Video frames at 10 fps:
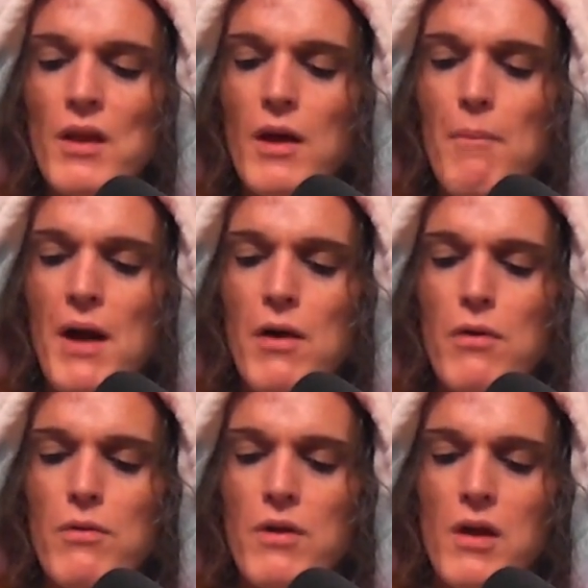
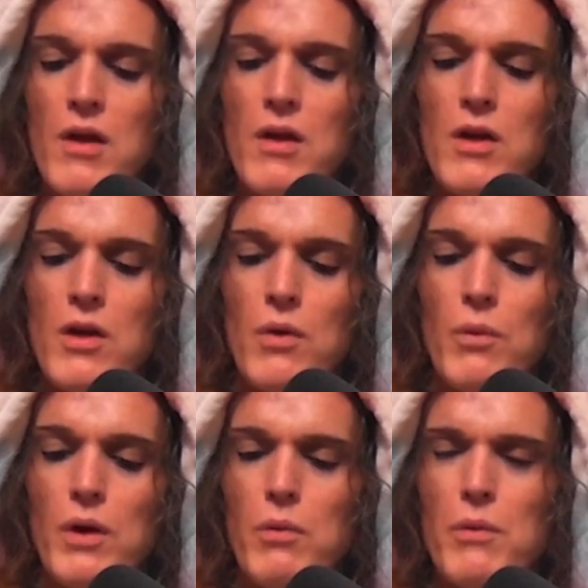about,
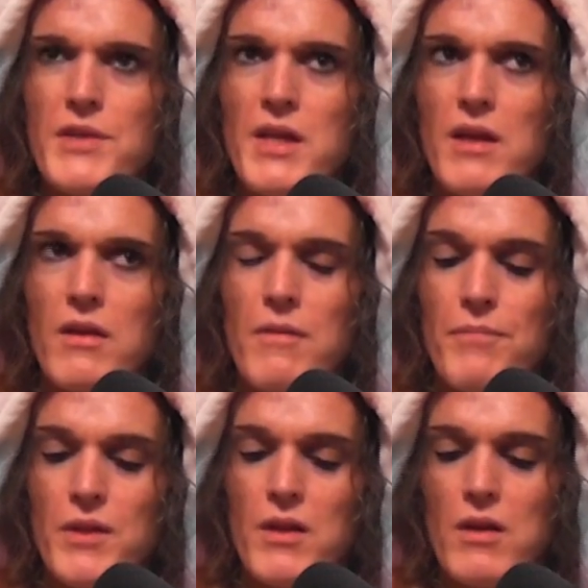what was it?
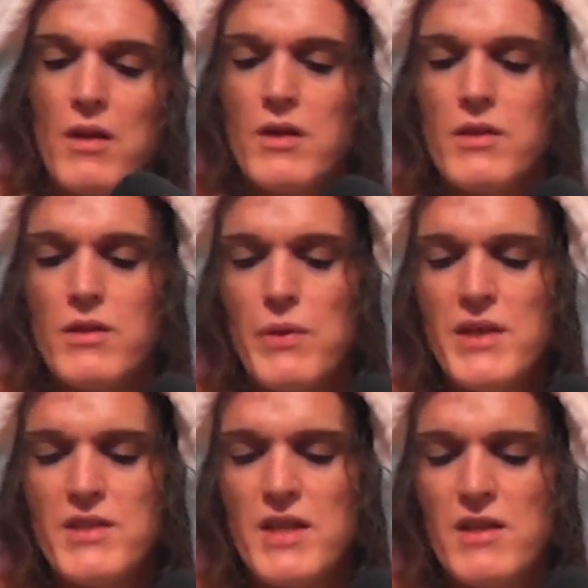
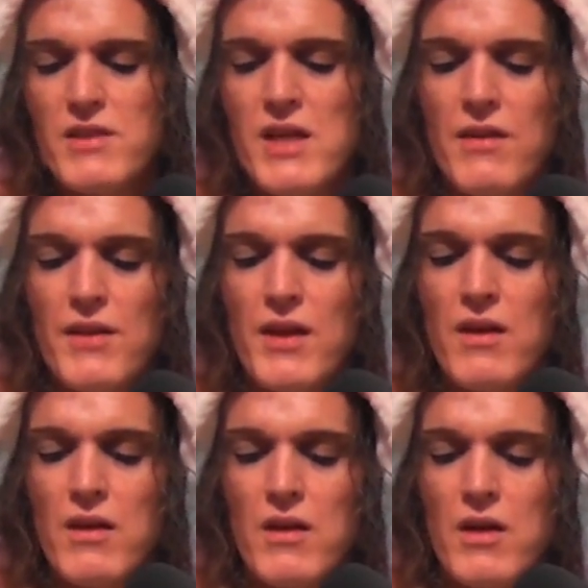2016, I think.